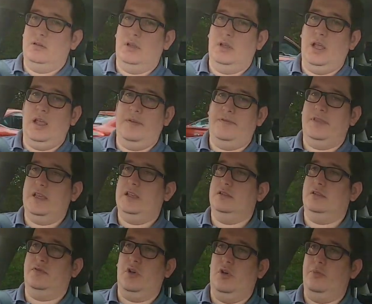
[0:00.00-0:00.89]
if things
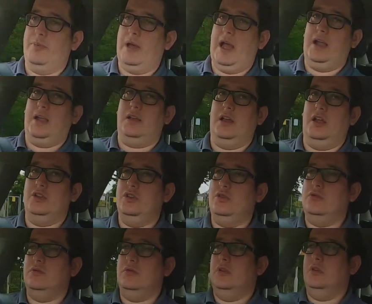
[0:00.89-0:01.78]
have gone back
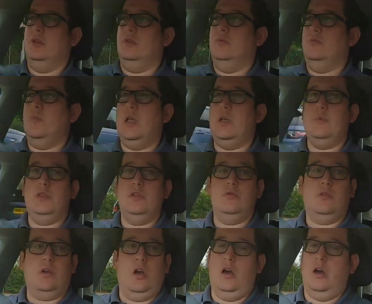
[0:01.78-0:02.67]
and maybe
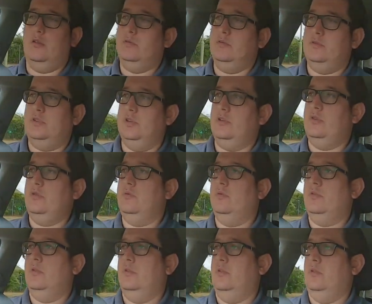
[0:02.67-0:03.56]
you can't do
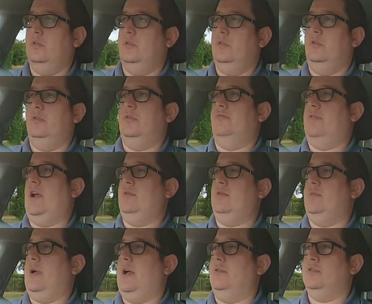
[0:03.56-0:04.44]
the
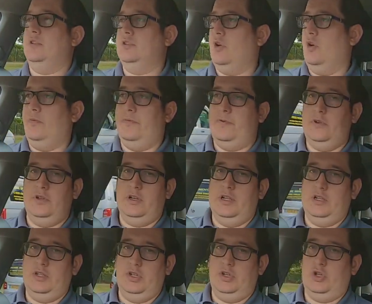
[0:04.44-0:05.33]
roundabouts as
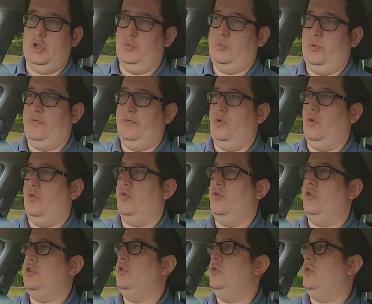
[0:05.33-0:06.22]
confidently as you could before,
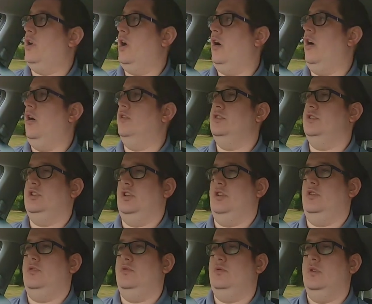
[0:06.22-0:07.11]
or you can't
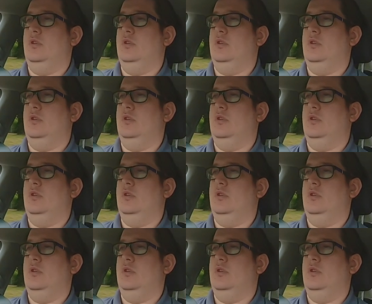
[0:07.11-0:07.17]
do